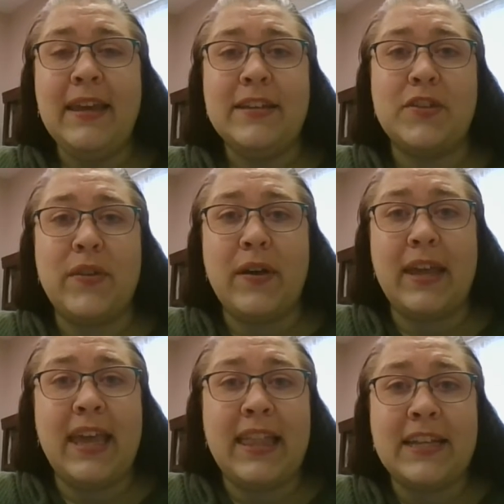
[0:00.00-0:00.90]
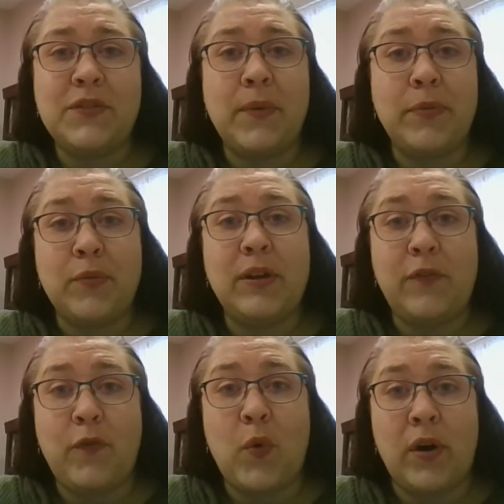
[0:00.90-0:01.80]
So that, again, that's from 3 to
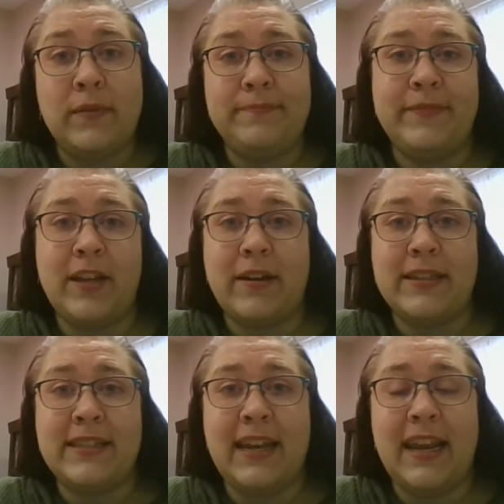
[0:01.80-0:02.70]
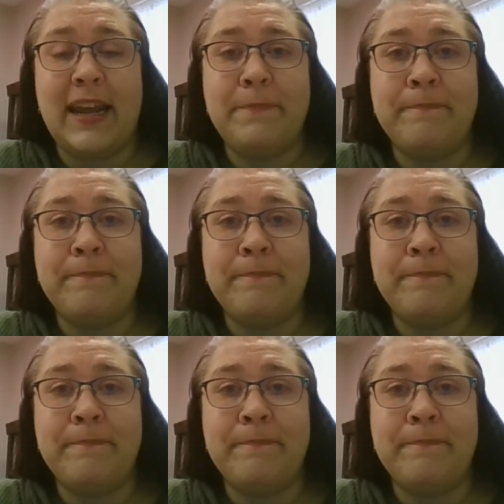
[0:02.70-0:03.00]
4 on Sunday.